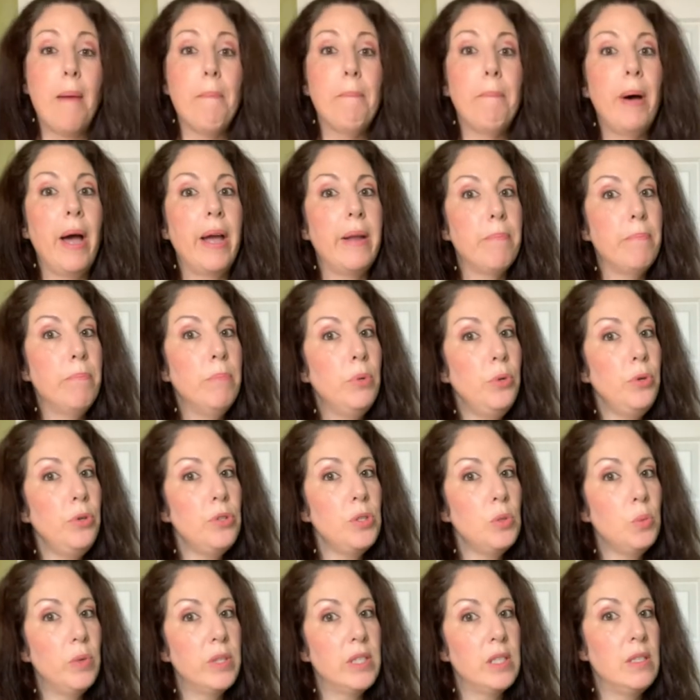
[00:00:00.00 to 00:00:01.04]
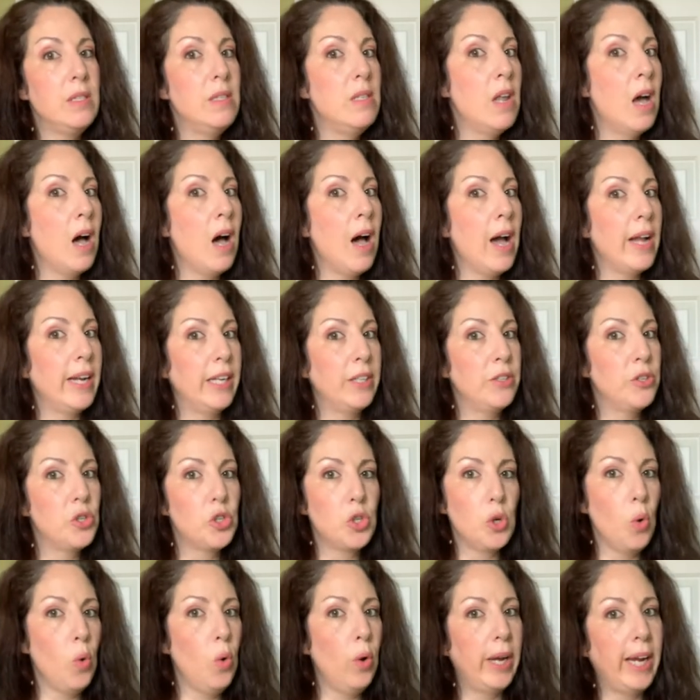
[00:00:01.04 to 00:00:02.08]
But Moose was not
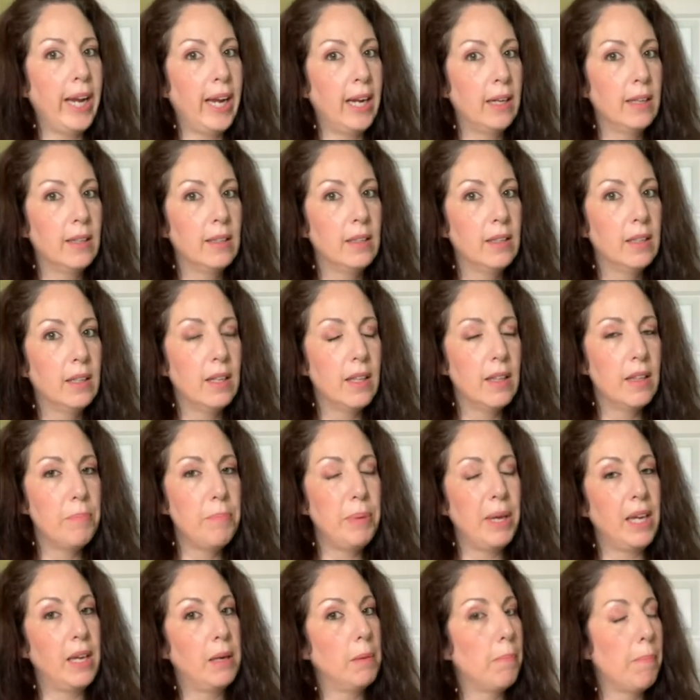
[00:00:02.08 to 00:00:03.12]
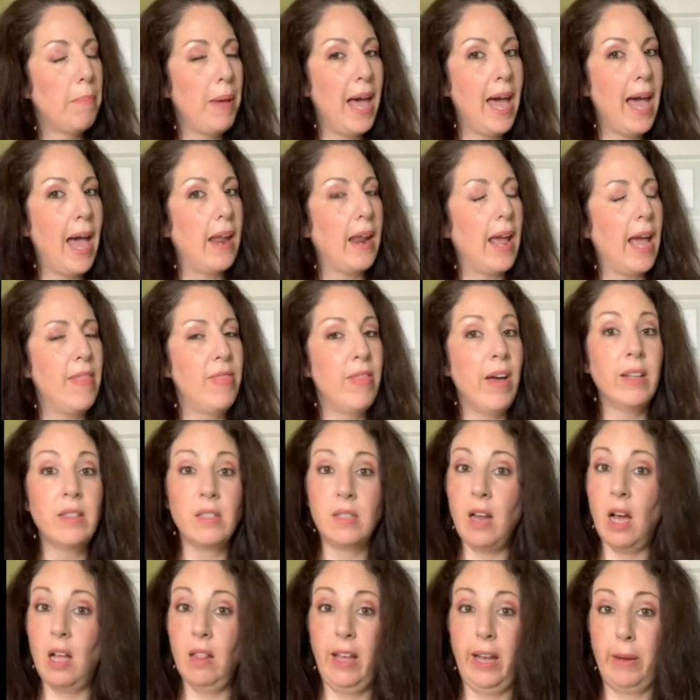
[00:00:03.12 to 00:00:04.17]
enjoying being pet. And that's
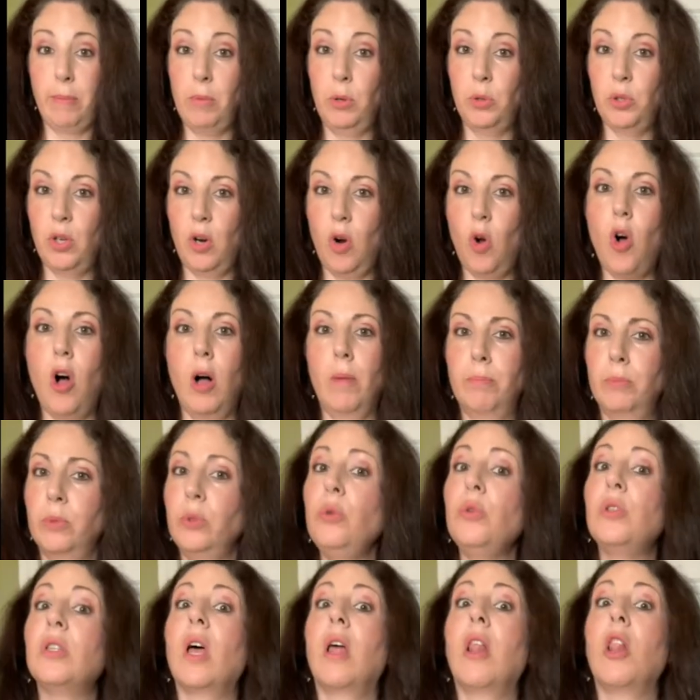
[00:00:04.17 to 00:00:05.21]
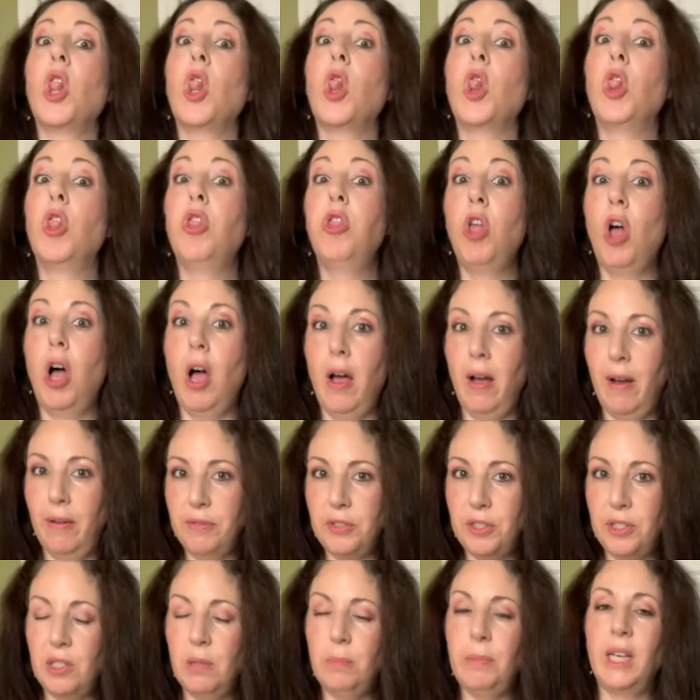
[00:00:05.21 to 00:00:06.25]
not like Moose at all. Moose
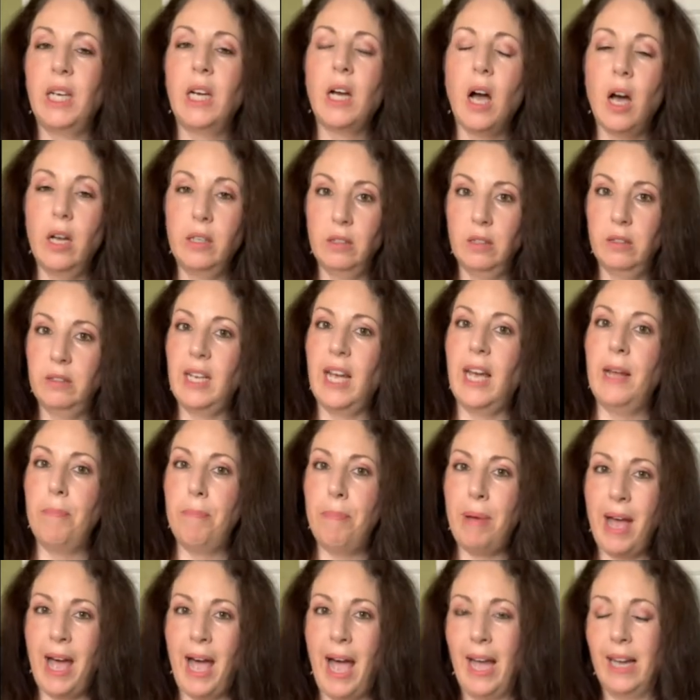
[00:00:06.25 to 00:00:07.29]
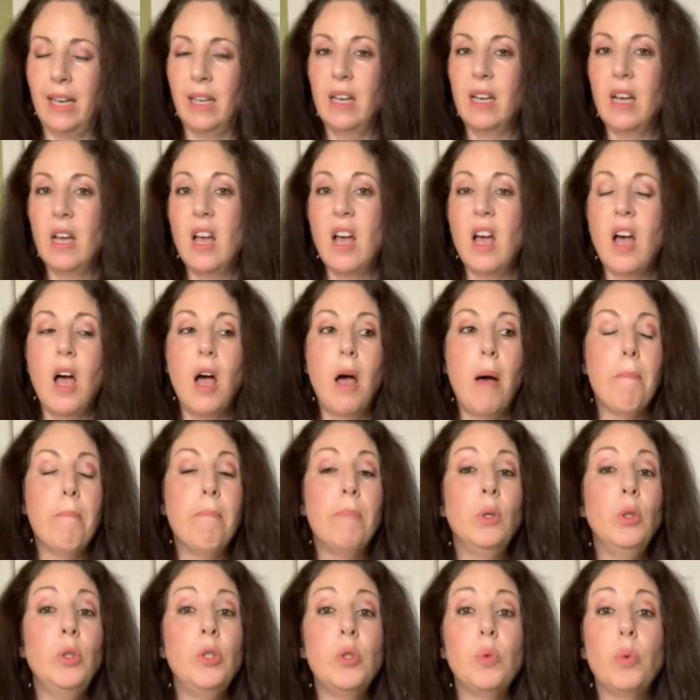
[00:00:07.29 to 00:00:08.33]
loves to be cuddled and pet.
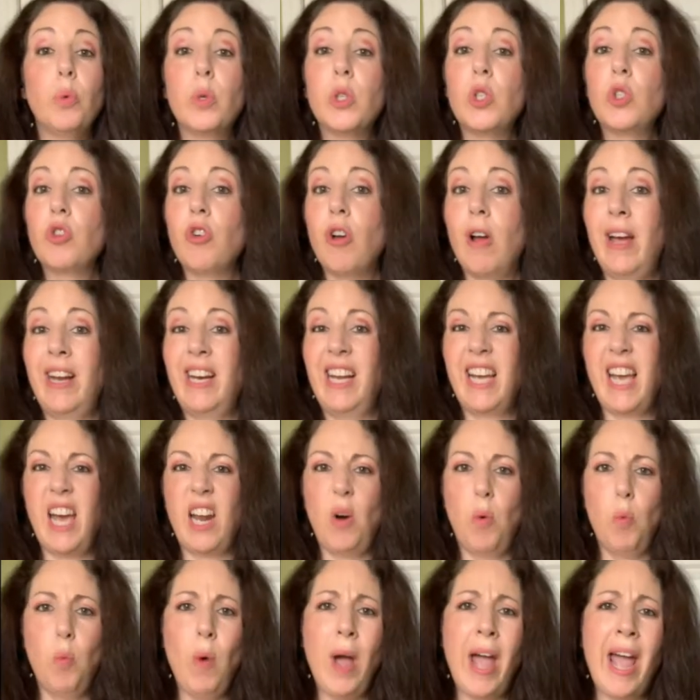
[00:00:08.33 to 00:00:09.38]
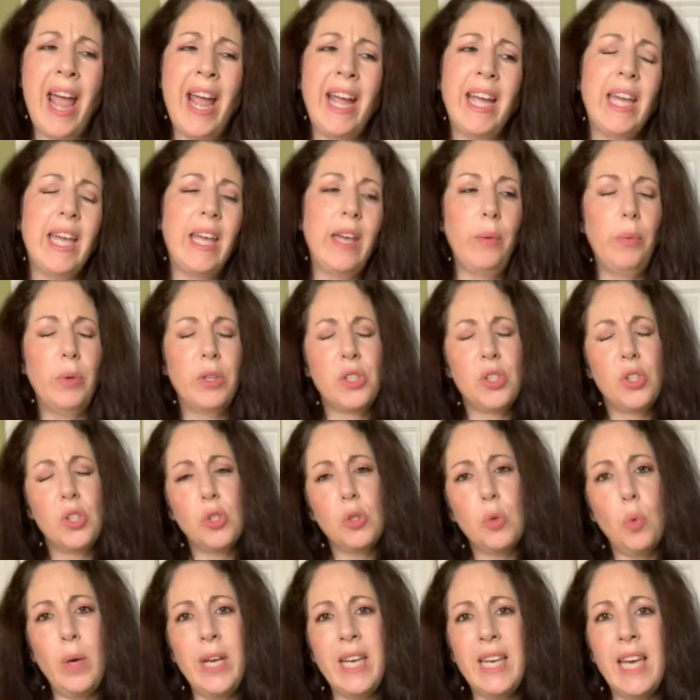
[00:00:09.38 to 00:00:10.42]
Moose was trying to get away. He was
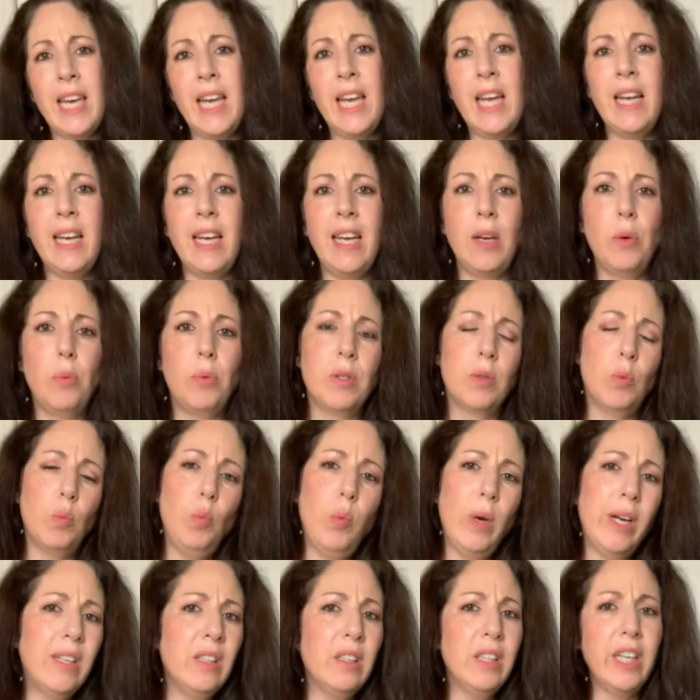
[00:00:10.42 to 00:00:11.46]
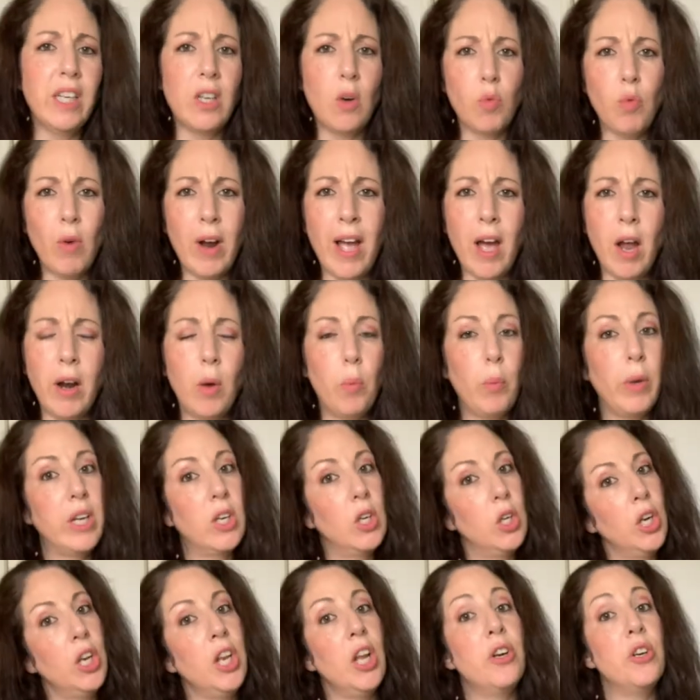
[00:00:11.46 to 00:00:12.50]
squeaking. He was wiggling around, and we
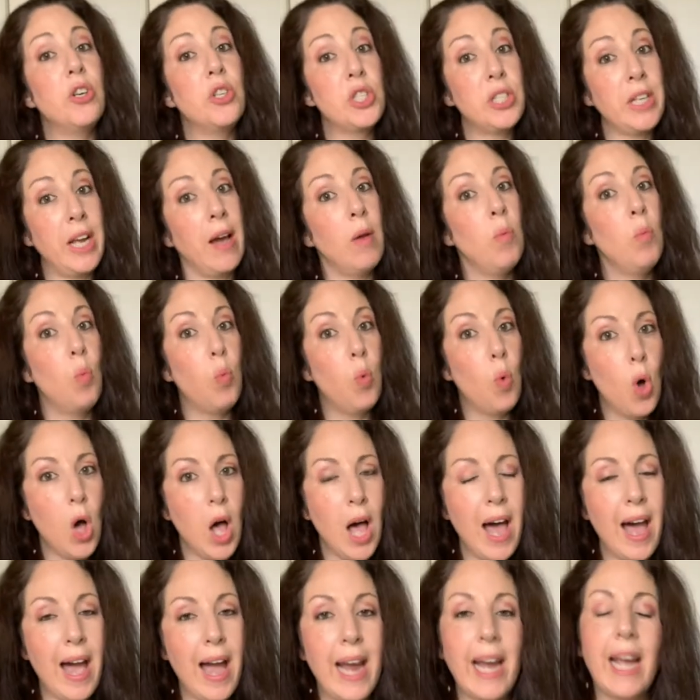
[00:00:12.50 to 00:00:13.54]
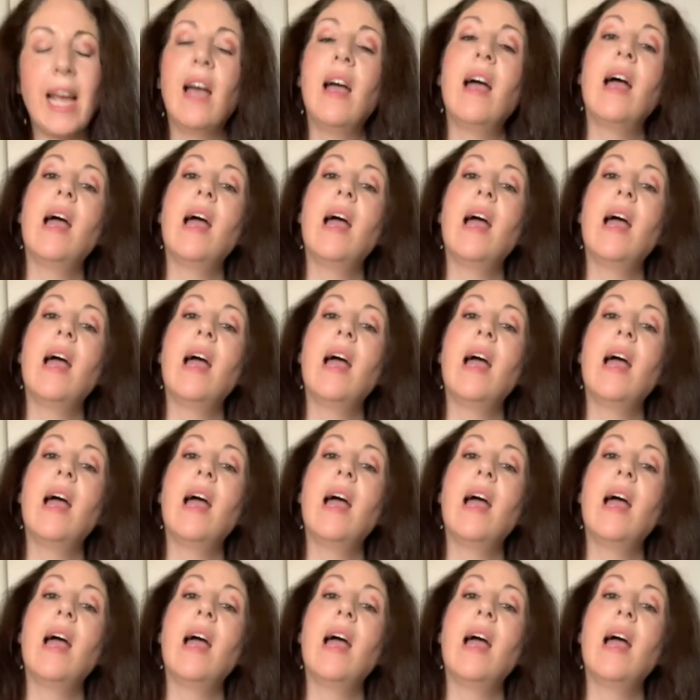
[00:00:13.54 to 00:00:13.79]
couldn't understand why.